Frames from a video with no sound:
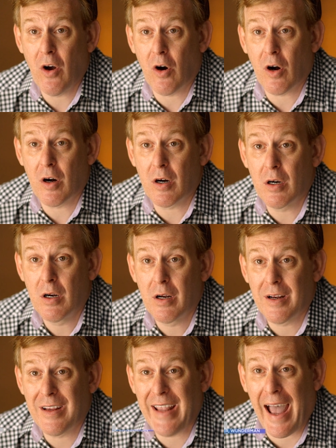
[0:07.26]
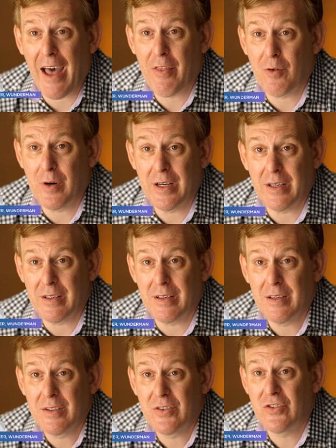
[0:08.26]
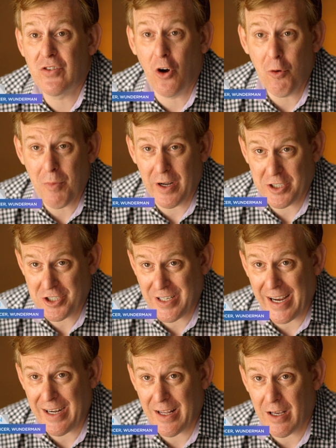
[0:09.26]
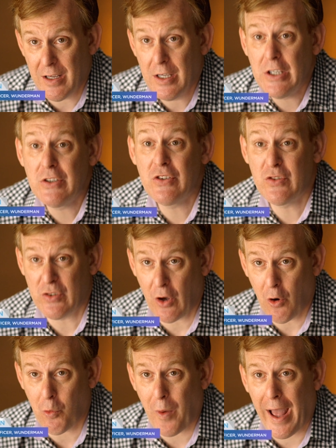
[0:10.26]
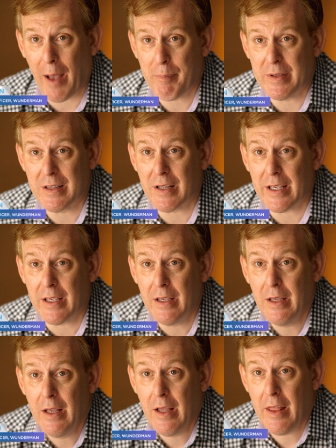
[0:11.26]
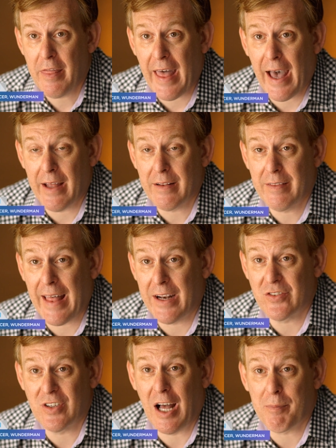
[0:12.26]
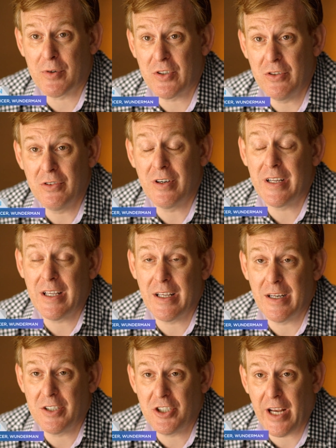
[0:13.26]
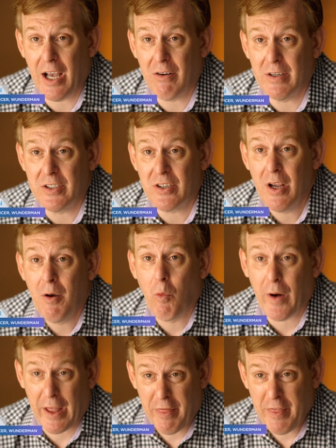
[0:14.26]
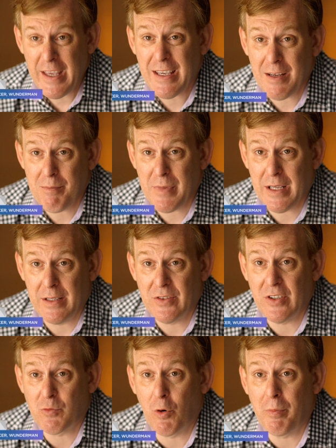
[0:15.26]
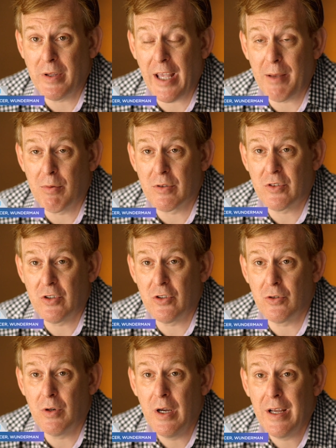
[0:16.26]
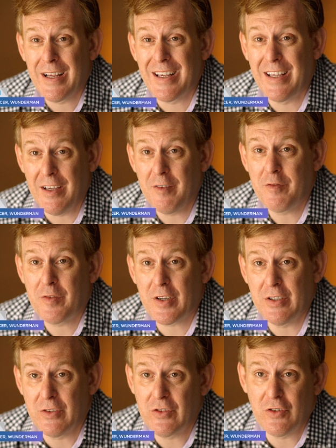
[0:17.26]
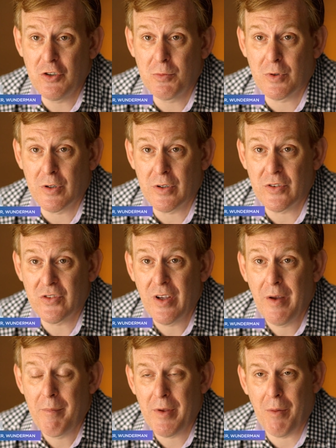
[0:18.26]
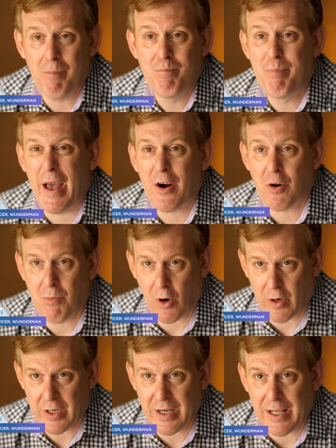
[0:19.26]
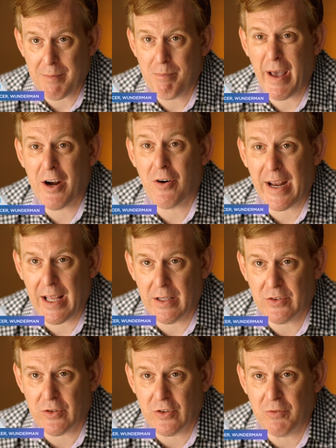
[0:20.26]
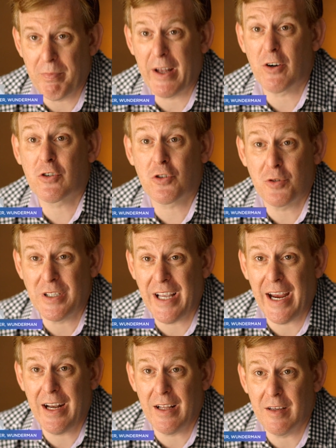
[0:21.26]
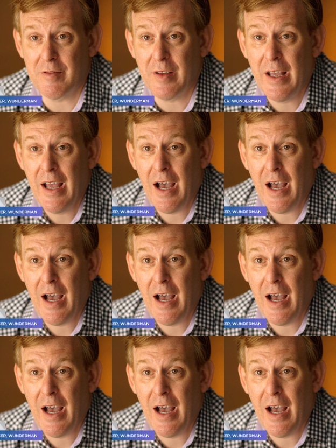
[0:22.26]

are gathering so much data so rapidly that that is an opportunity and a challenge. What I think it means is we'll be able to give consumers better marketing, better answers, better creative,